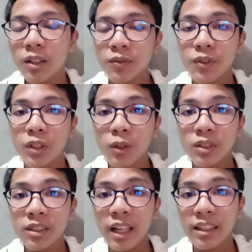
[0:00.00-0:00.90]
videos
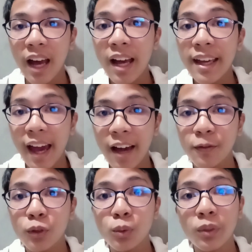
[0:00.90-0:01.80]
that I have
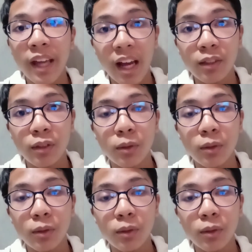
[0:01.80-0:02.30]
to react to.